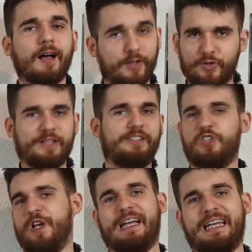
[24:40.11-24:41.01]
You need to
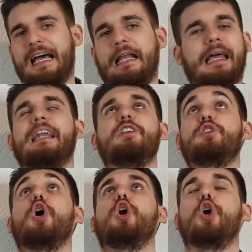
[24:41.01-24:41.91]
check it out, like, it is
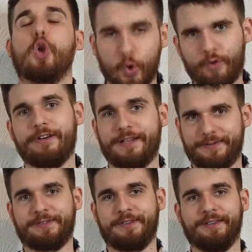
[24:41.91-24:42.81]

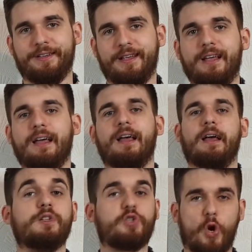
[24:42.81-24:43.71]
glorious.
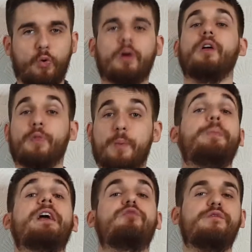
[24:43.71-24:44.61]
So, the
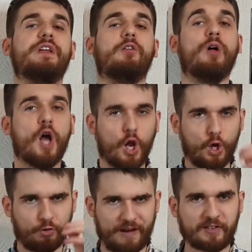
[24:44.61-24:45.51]
big reveal.
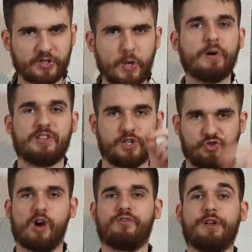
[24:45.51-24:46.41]
Lorenzo is a
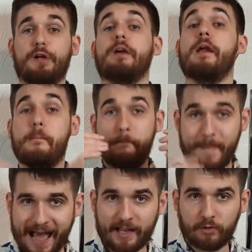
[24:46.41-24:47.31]
drug runner.
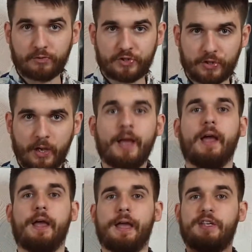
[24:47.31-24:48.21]
Miles
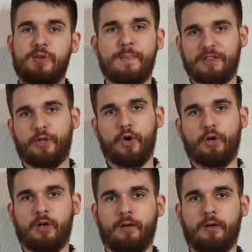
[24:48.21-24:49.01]
is a meth cook.